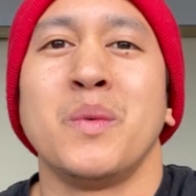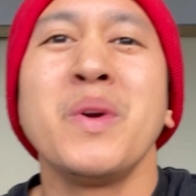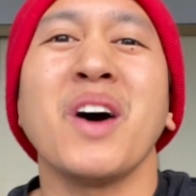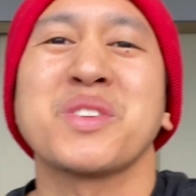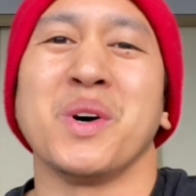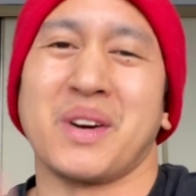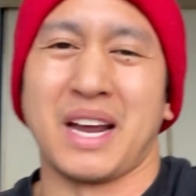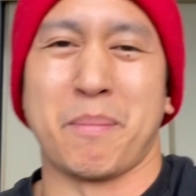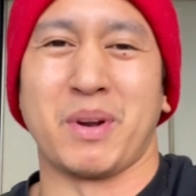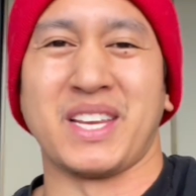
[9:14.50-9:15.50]
We also
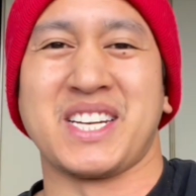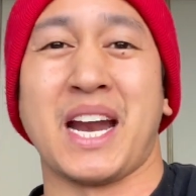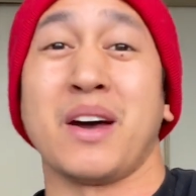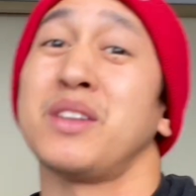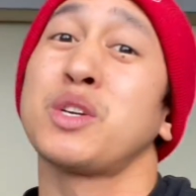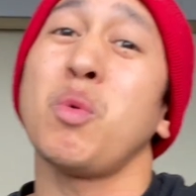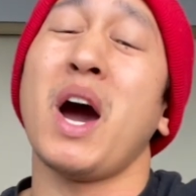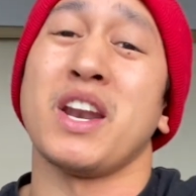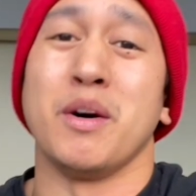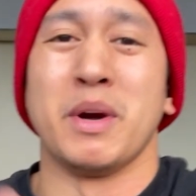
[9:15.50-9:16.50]
got a birthday shout out to
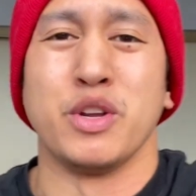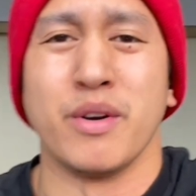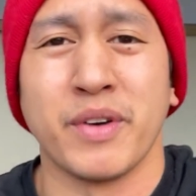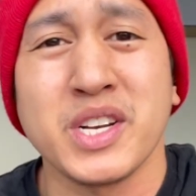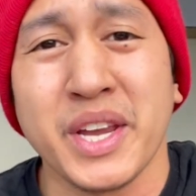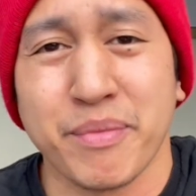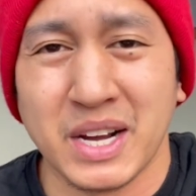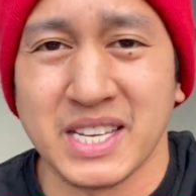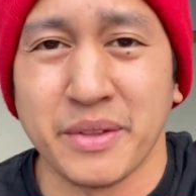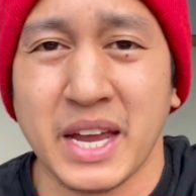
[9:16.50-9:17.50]
one of my university
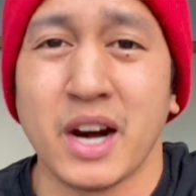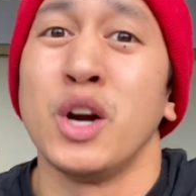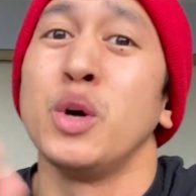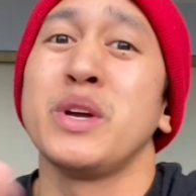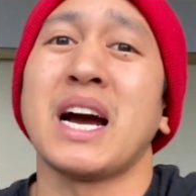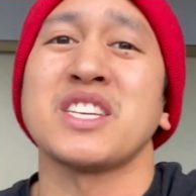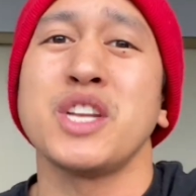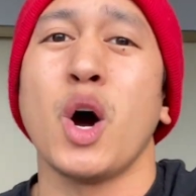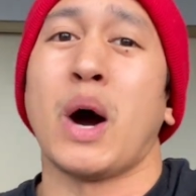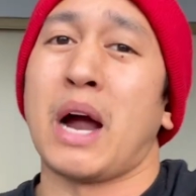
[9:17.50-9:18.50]
friends out there who you guys
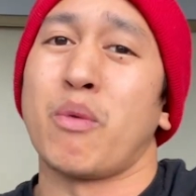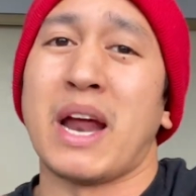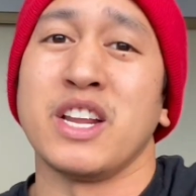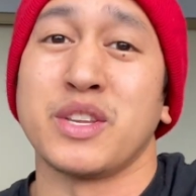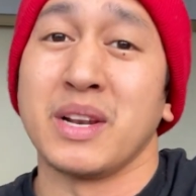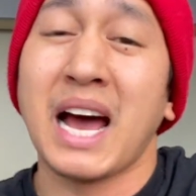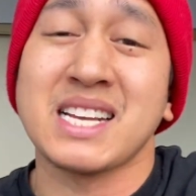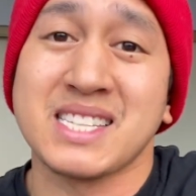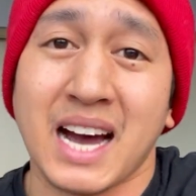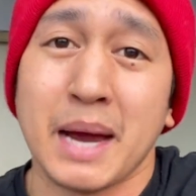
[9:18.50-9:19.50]
know I ran into
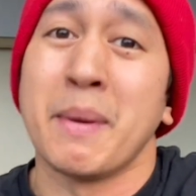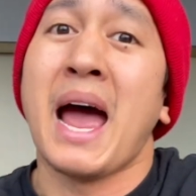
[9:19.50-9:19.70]
last time